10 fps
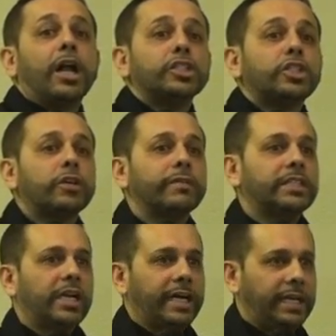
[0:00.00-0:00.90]
the
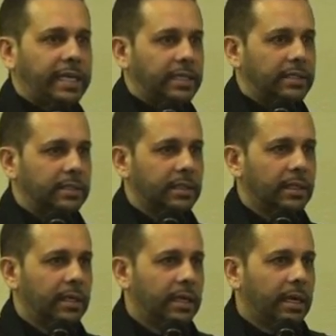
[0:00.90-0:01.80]
culture of the
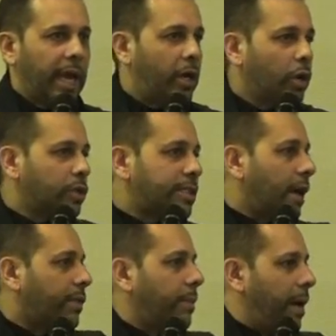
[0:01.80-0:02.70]
Chinese. I
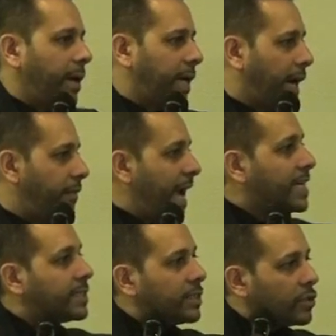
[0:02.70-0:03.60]
go to South America,
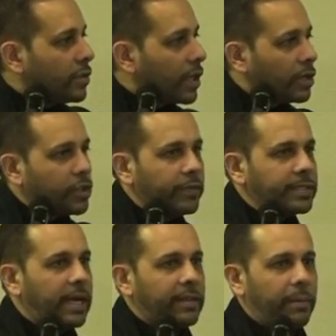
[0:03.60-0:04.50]
I have access to the
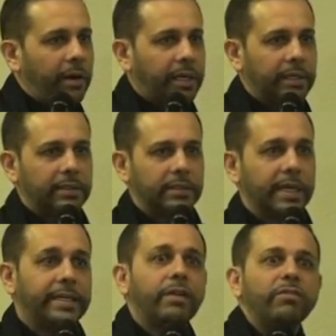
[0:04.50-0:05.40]
culture of the South
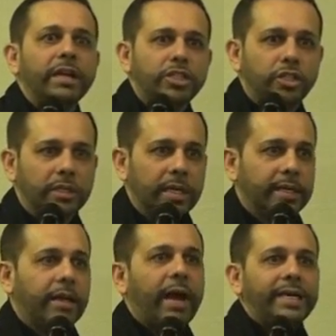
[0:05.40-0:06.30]
Americans, their
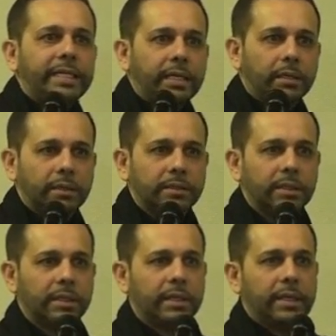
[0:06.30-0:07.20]
religion, their
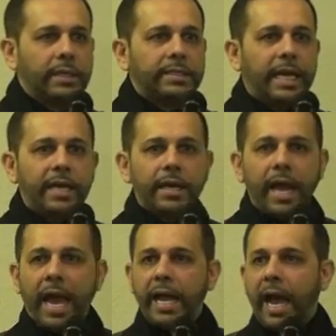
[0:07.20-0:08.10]
ideals.
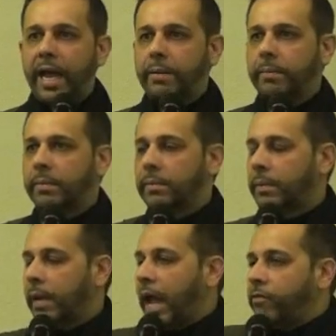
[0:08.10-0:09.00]
See, I, I